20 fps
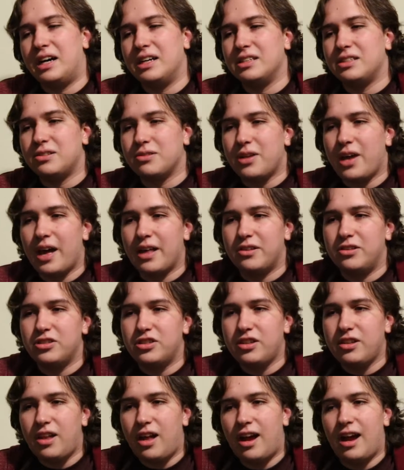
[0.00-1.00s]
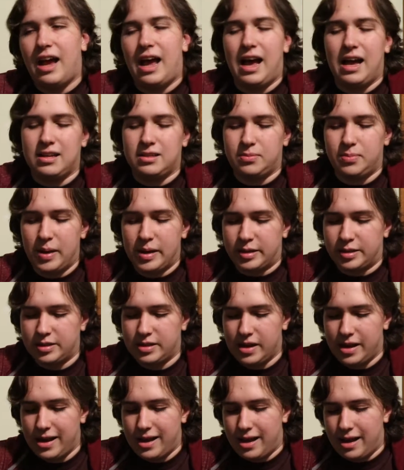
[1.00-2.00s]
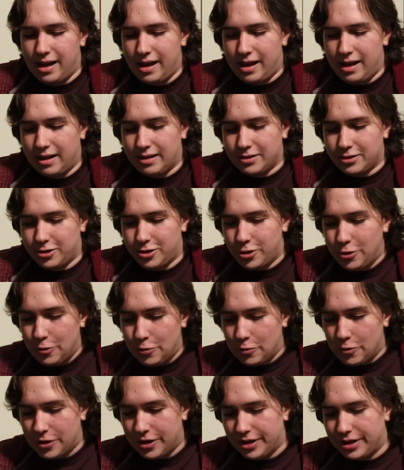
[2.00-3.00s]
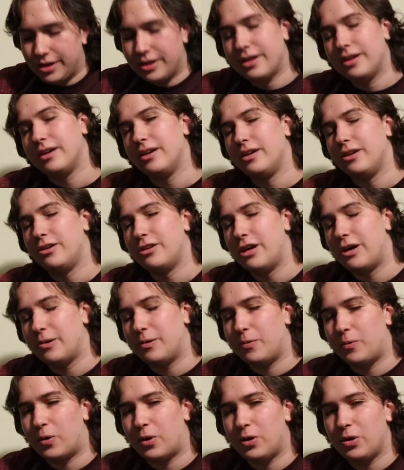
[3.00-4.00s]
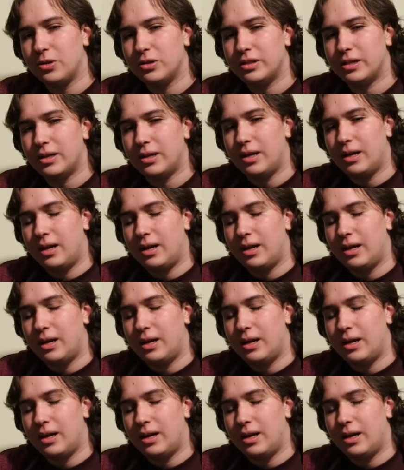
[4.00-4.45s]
So yeah, there's a lot of aspects to, you know, the world.